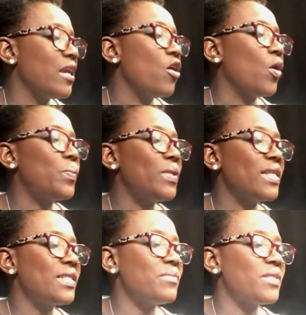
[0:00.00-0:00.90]
or
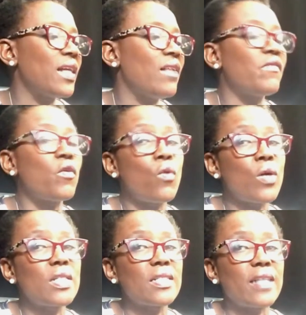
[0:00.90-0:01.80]
place himself or
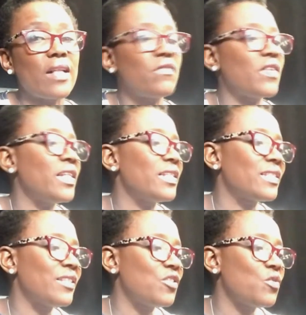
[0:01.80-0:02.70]
herself in a
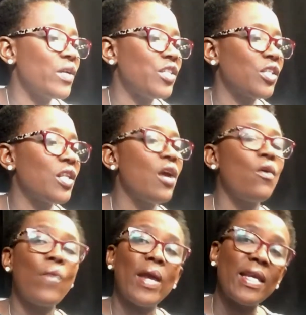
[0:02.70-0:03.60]
situation
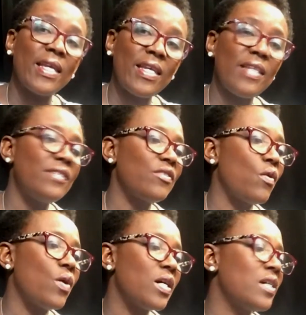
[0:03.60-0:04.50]
where his
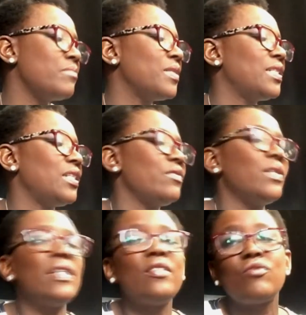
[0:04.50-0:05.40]
or her material
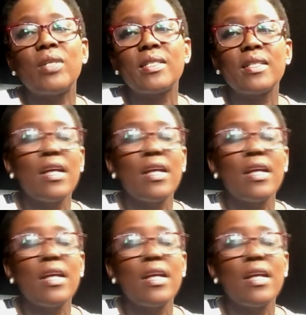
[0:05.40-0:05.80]
interests